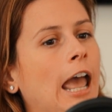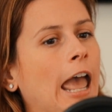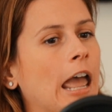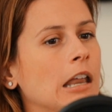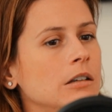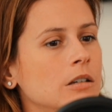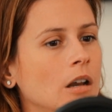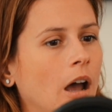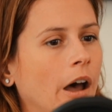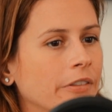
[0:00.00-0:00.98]
And
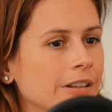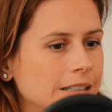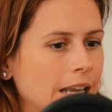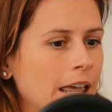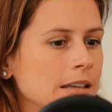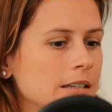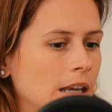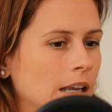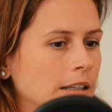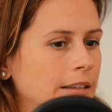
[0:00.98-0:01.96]

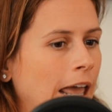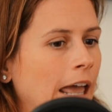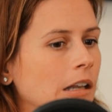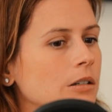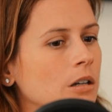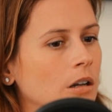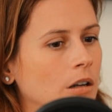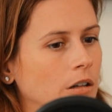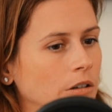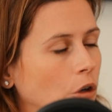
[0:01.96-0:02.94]
understanding that
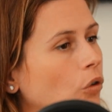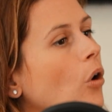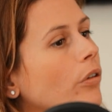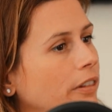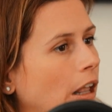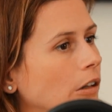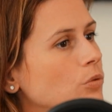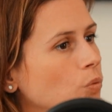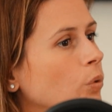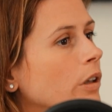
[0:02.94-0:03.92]
the growth
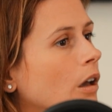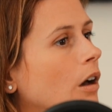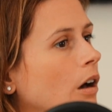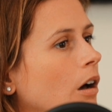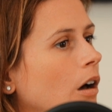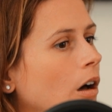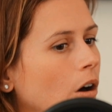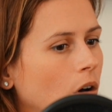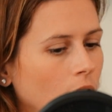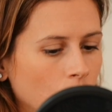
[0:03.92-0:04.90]
that we are
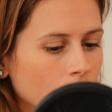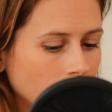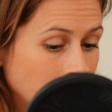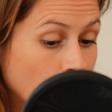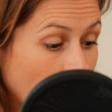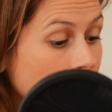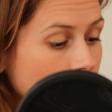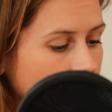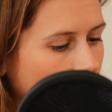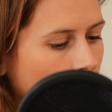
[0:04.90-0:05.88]
we, the rate
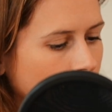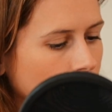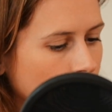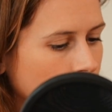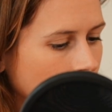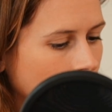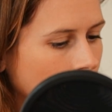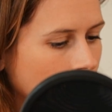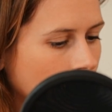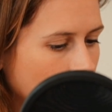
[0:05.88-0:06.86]
of growth we
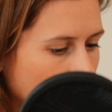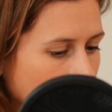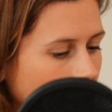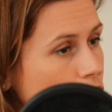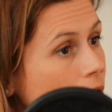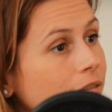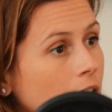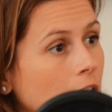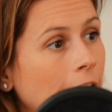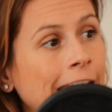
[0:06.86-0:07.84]
are we are
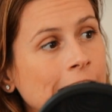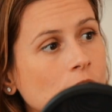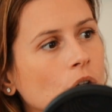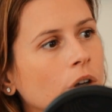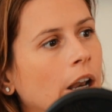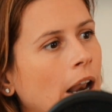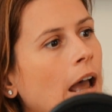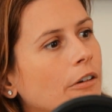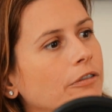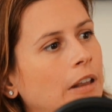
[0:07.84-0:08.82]
achieving, it's good
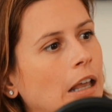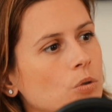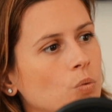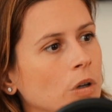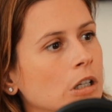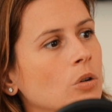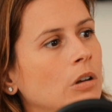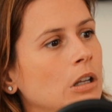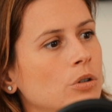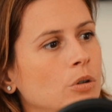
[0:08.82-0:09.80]
enough that we don't
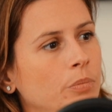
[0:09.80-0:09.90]
need to